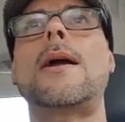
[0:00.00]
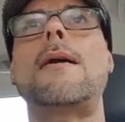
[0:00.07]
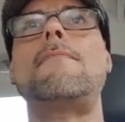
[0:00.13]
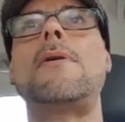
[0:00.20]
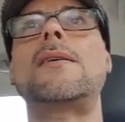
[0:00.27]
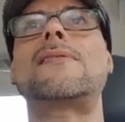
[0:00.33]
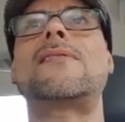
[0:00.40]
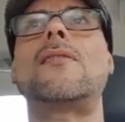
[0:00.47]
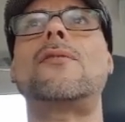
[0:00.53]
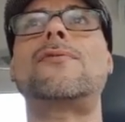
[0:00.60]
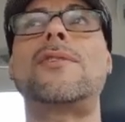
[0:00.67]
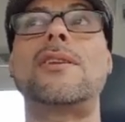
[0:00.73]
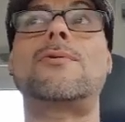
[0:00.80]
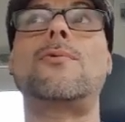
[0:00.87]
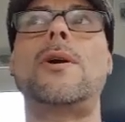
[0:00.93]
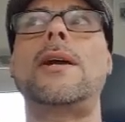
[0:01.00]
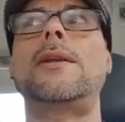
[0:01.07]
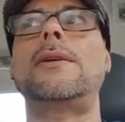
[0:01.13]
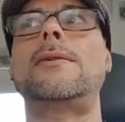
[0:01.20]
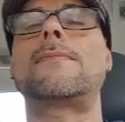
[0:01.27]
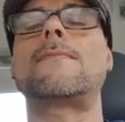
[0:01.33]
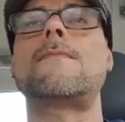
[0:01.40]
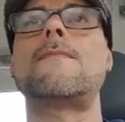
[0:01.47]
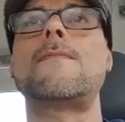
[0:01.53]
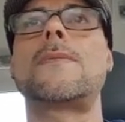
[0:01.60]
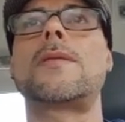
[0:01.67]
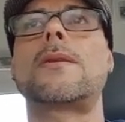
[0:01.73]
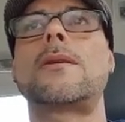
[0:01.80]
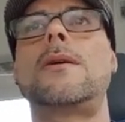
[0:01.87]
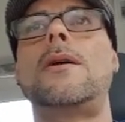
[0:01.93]
got myself situated.
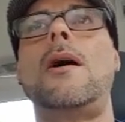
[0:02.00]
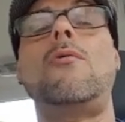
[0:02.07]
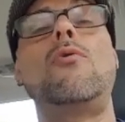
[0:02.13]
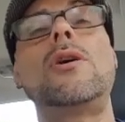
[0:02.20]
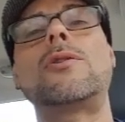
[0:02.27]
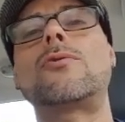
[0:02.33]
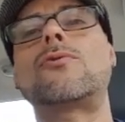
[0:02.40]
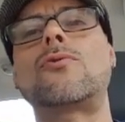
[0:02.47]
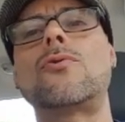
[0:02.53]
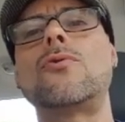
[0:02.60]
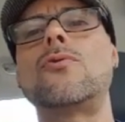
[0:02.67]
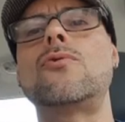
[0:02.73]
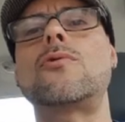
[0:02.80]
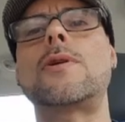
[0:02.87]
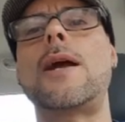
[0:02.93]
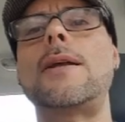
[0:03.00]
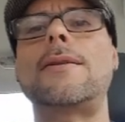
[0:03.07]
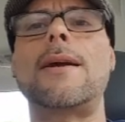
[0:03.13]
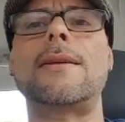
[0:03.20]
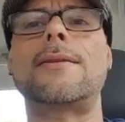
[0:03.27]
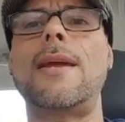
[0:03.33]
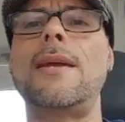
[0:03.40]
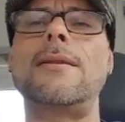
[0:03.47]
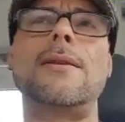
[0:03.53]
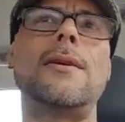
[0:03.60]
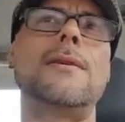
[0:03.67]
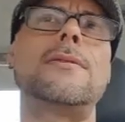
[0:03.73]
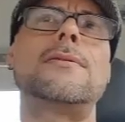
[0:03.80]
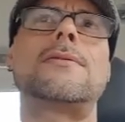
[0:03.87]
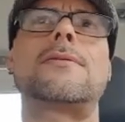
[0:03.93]
I went to school, got the
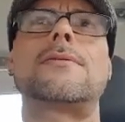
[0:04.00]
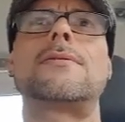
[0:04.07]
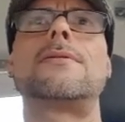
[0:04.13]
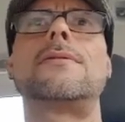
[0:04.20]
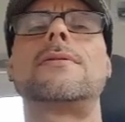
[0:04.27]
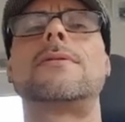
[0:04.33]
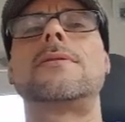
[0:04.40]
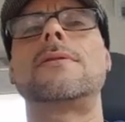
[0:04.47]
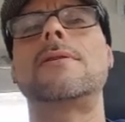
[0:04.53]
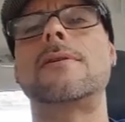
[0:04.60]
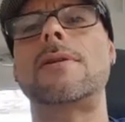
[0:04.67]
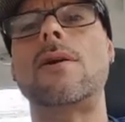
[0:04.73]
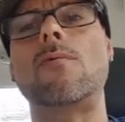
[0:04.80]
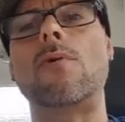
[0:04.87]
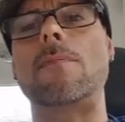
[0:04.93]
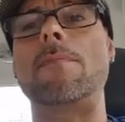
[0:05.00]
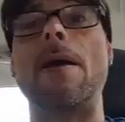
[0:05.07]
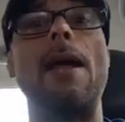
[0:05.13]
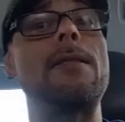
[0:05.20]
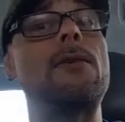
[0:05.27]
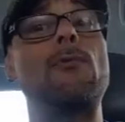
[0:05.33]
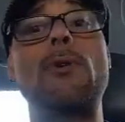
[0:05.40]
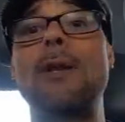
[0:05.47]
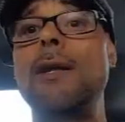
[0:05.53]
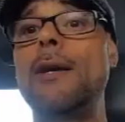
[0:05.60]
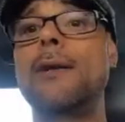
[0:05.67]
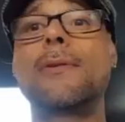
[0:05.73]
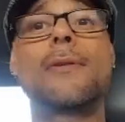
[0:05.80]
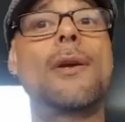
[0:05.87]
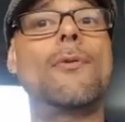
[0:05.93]
attendance. They were bad. They were
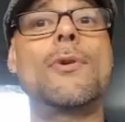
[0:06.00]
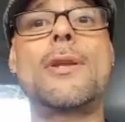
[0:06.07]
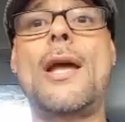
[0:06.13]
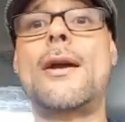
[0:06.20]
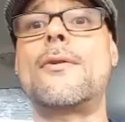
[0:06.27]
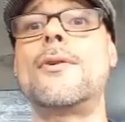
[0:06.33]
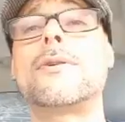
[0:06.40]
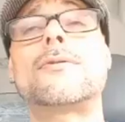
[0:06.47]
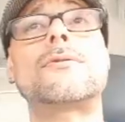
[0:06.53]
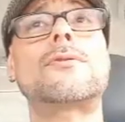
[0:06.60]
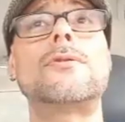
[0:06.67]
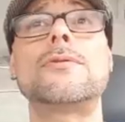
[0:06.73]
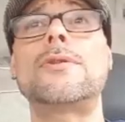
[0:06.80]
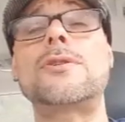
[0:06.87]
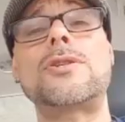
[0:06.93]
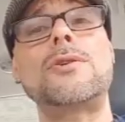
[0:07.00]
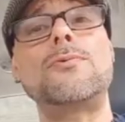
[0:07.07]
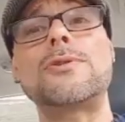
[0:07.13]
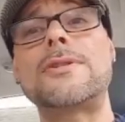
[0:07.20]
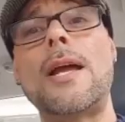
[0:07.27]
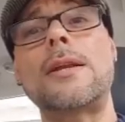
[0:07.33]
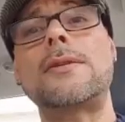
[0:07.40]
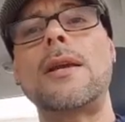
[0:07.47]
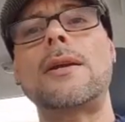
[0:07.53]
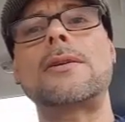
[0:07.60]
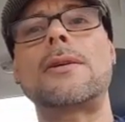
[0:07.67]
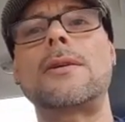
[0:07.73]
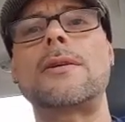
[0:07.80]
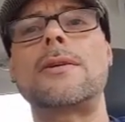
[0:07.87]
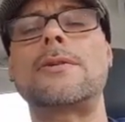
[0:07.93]
little. They were not going to school. The chick was not taking
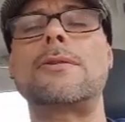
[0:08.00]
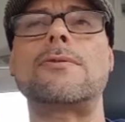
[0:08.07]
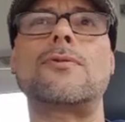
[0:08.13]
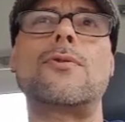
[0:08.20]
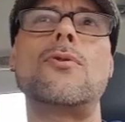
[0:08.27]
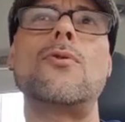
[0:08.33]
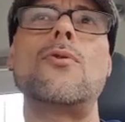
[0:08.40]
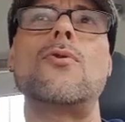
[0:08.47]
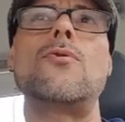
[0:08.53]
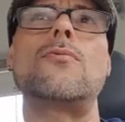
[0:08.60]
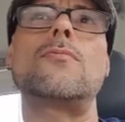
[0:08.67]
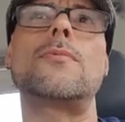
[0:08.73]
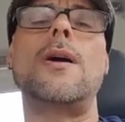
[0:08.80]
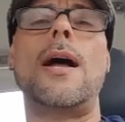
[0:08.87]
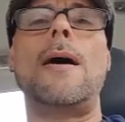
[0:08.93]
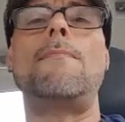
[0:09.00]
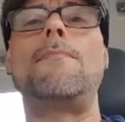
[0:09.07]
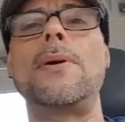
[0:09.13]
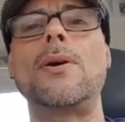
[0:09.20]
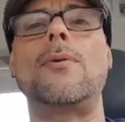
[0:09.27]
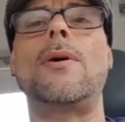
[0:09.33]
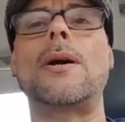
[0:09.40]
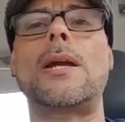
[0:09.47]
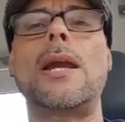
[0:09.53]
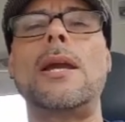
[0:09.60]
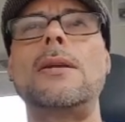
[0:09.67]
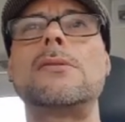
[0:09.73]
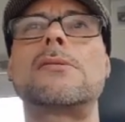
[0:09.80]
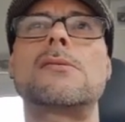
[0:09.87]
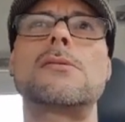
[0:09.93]
the girl to school. I built a
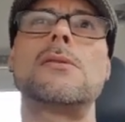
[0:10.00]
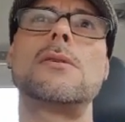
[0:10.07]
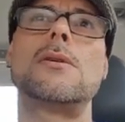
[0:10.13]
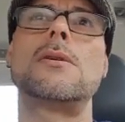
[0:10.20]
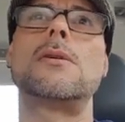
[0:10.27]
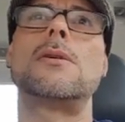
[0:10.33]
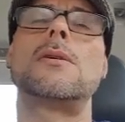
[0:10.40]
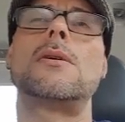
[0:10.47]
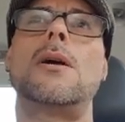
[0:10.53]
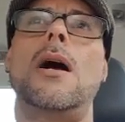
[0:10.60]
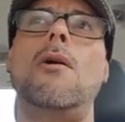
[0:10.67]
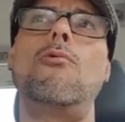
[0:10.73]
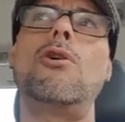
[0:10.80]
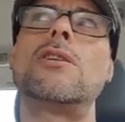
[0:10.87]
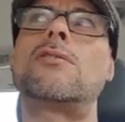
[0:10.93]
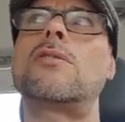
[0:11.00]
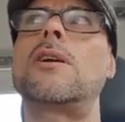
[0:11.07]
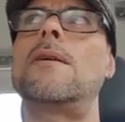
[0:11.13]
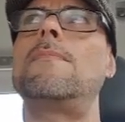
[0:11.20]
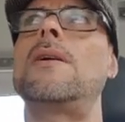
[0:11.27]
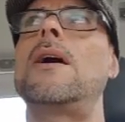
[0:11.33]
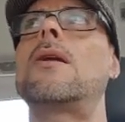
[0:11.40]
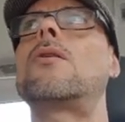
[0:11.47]
case. I went to get me a